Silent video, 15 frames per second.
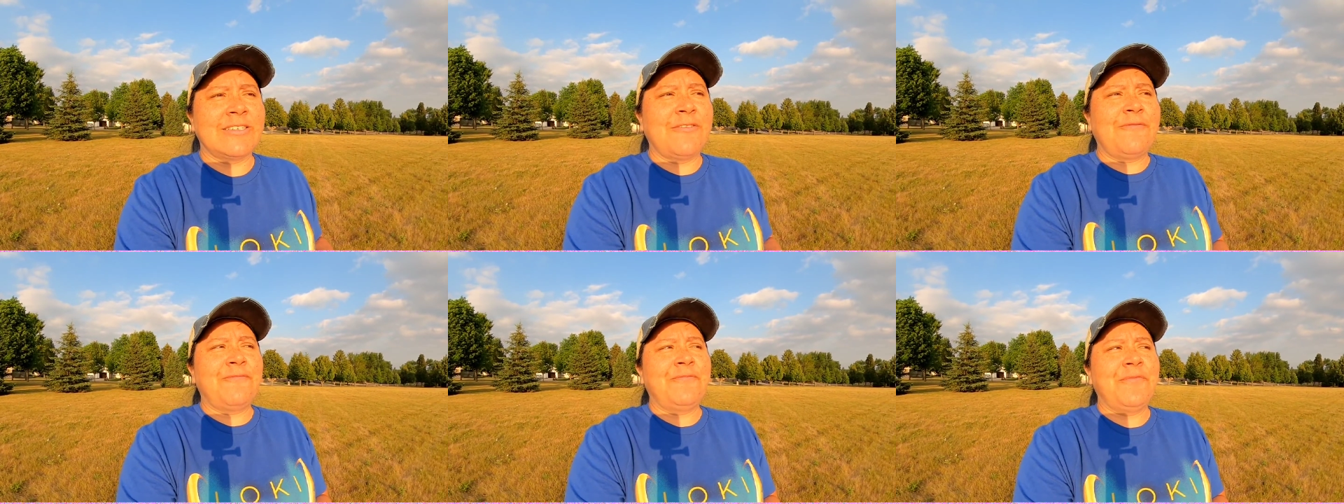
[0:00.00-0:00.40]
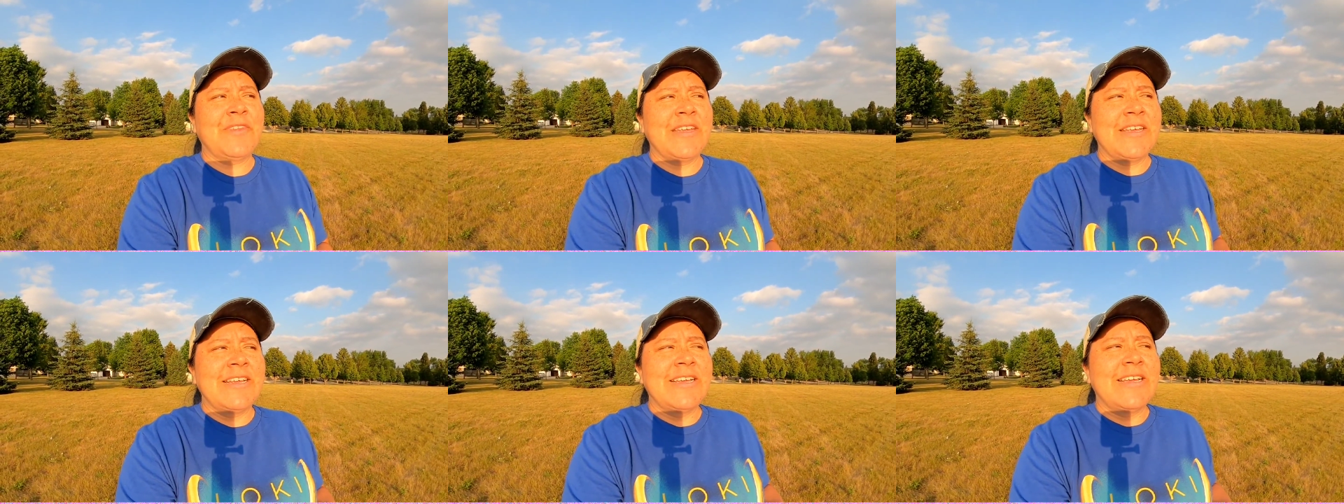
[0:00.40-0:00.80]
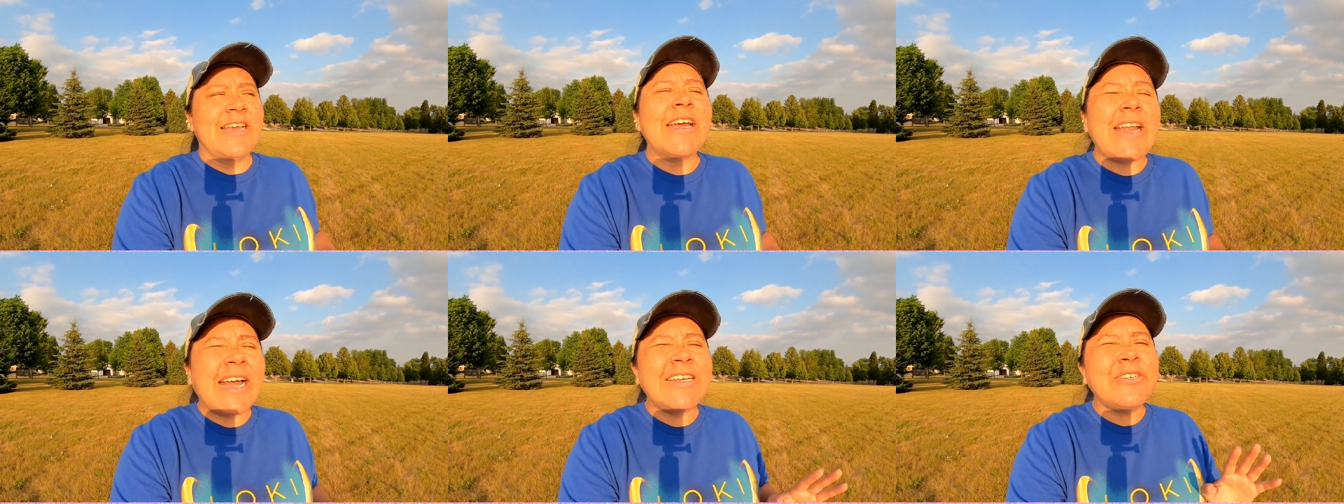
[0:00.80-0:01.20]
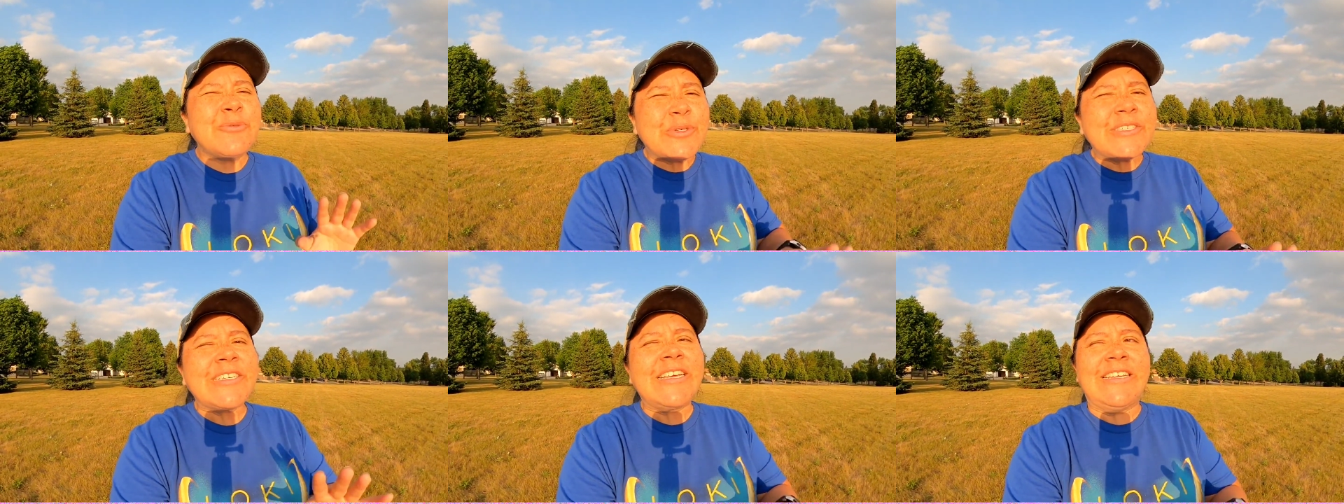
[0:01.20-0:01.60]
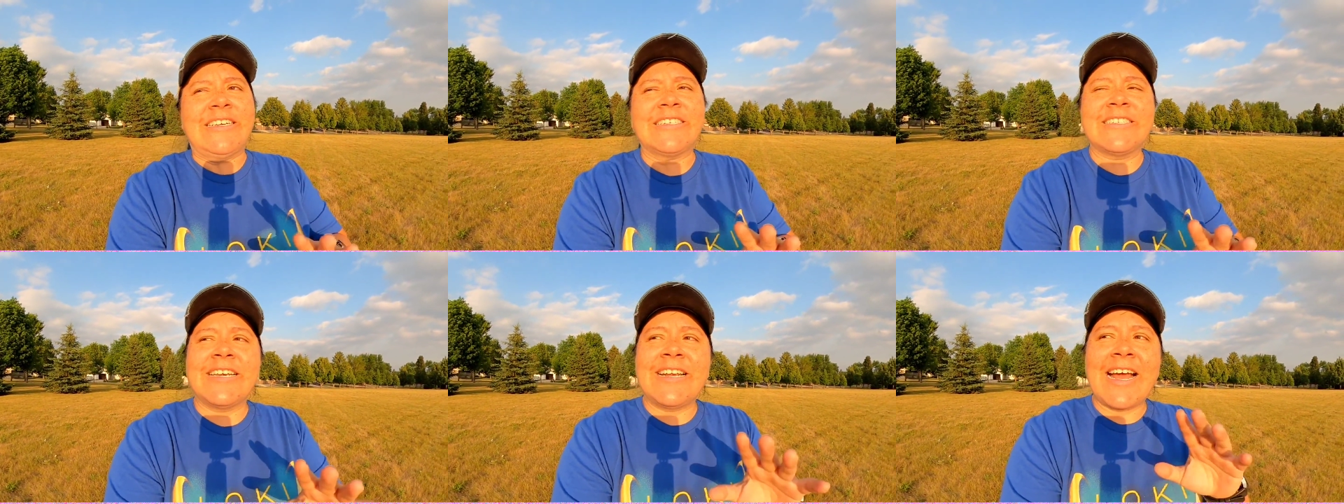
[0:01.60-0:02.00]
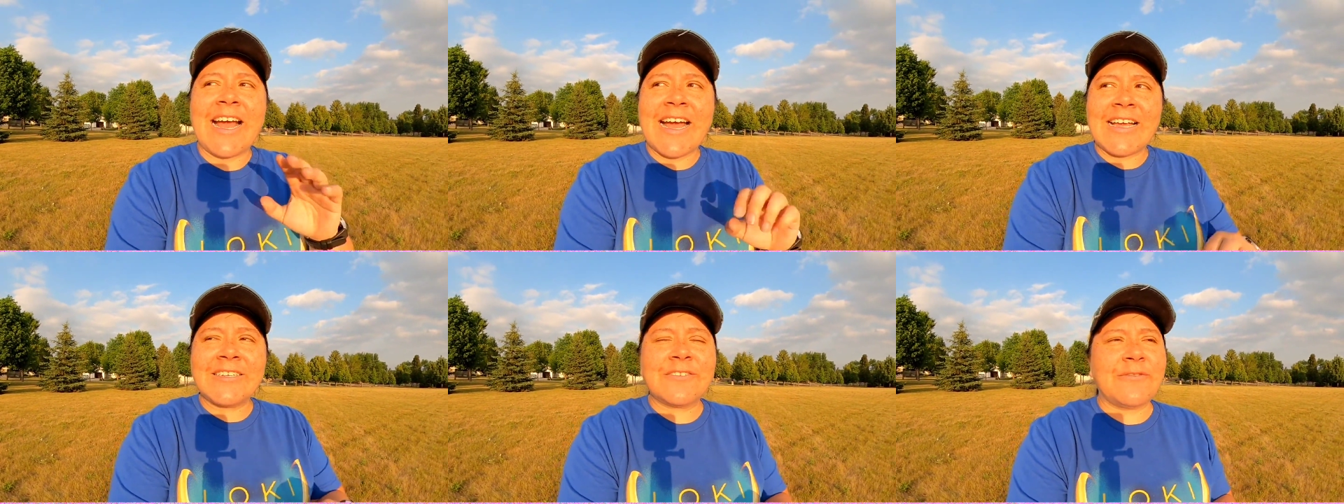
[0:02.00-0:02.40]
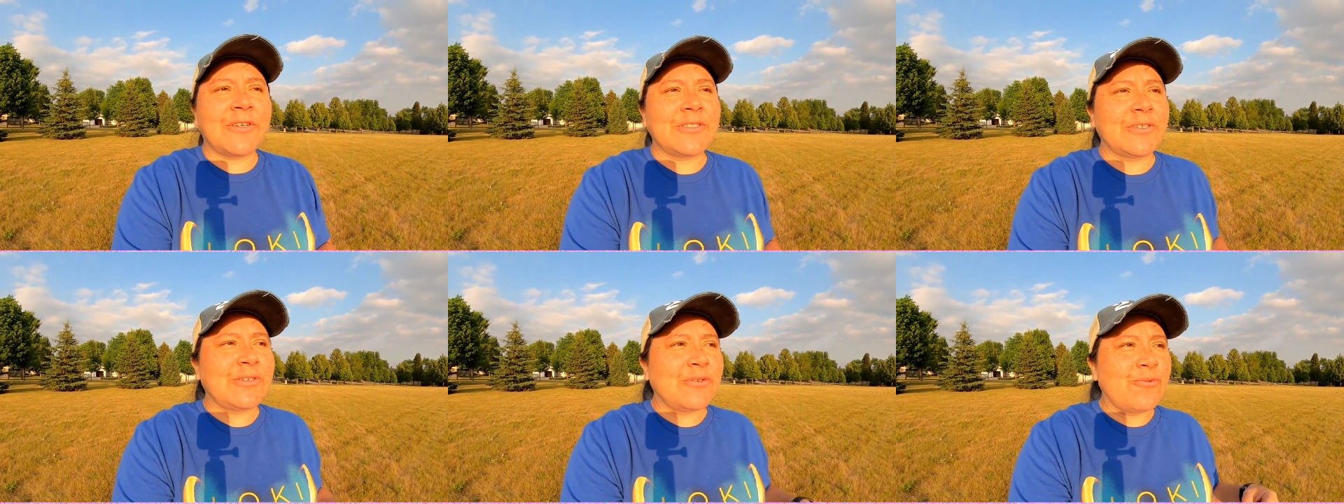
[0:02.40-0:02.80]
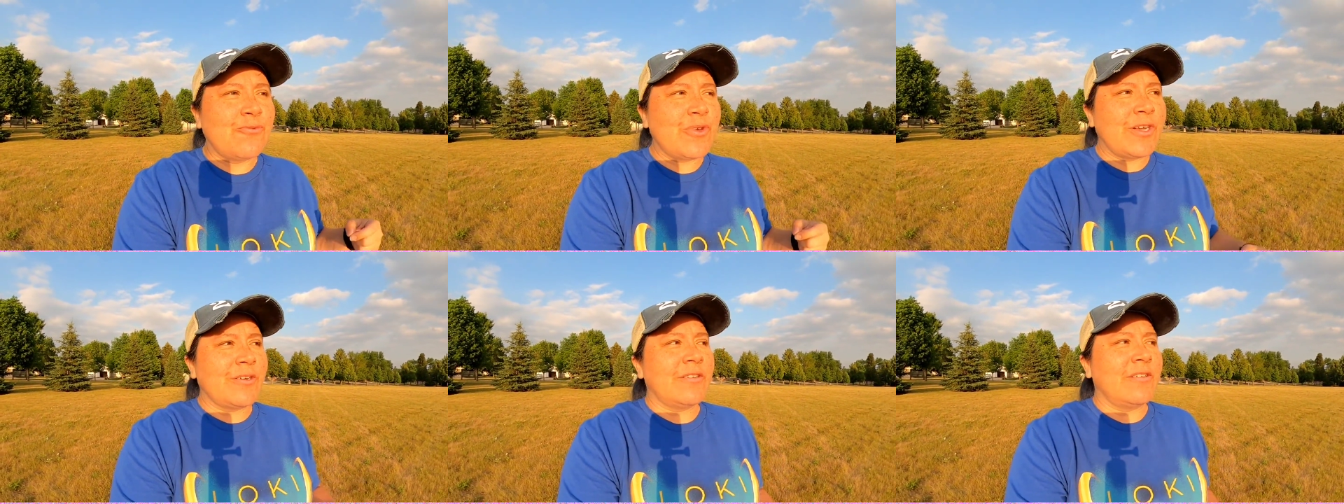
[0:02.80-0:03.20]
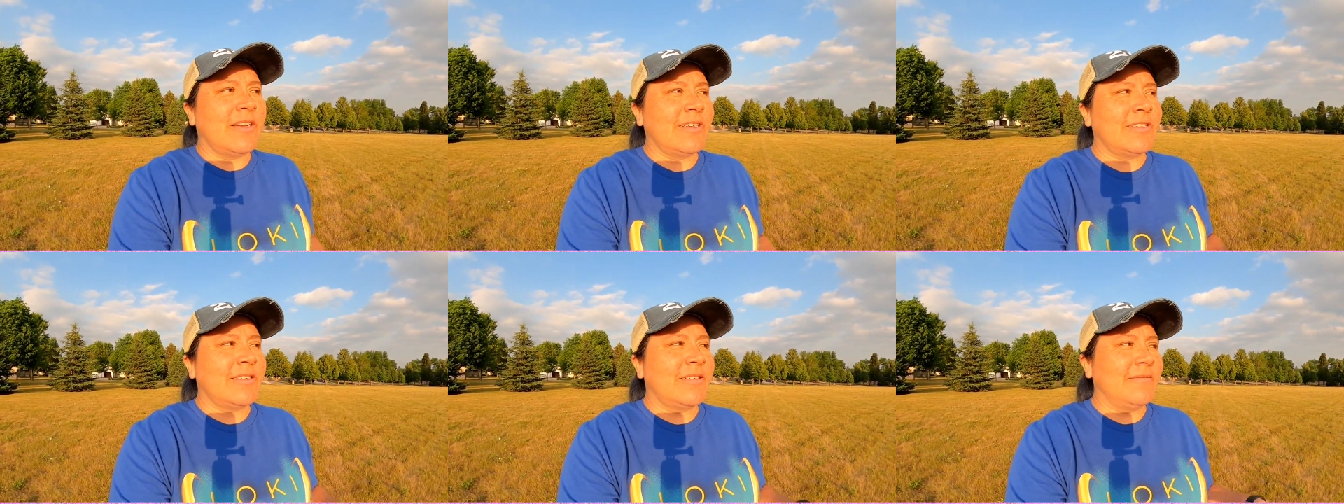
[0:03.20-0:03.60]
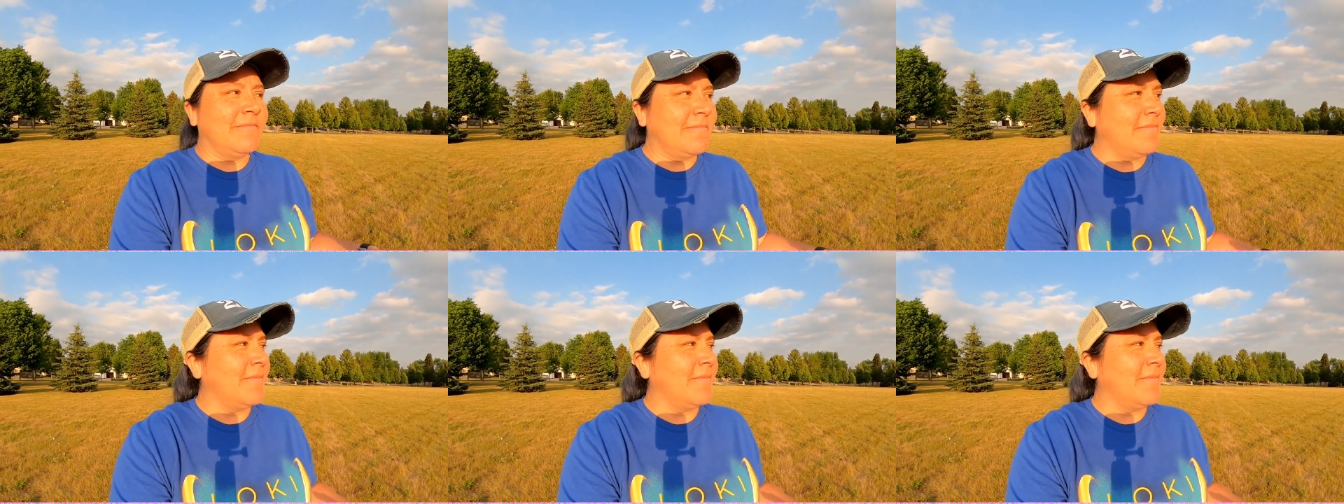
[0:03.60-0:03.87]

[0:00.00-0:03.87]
still, will say this, it has felt a little weird not to,